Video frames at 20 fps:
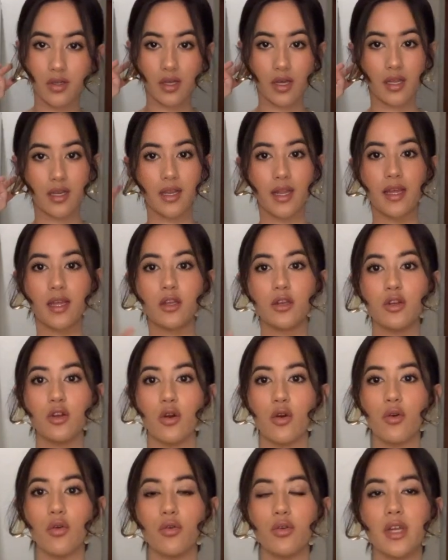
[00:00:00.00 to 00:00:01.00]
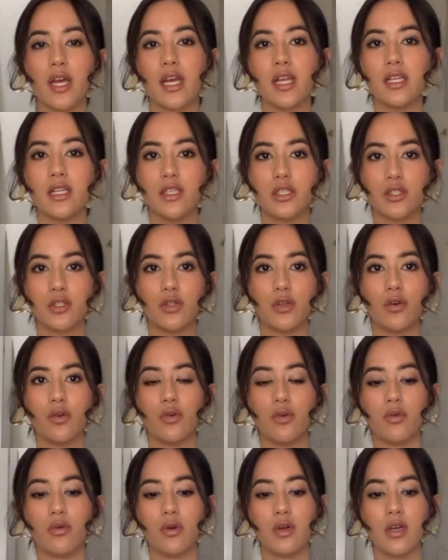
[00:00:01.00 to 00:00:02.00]
and like no necklace,
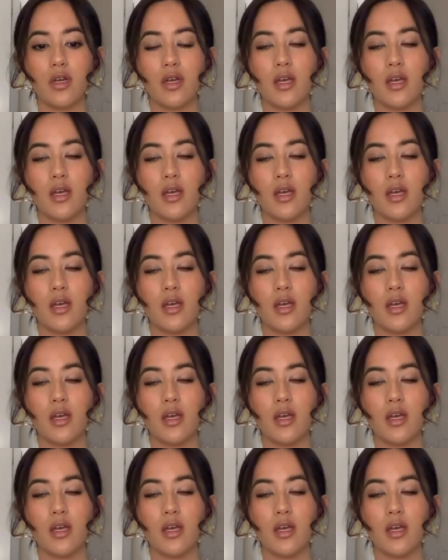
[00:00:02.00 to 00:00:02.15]
no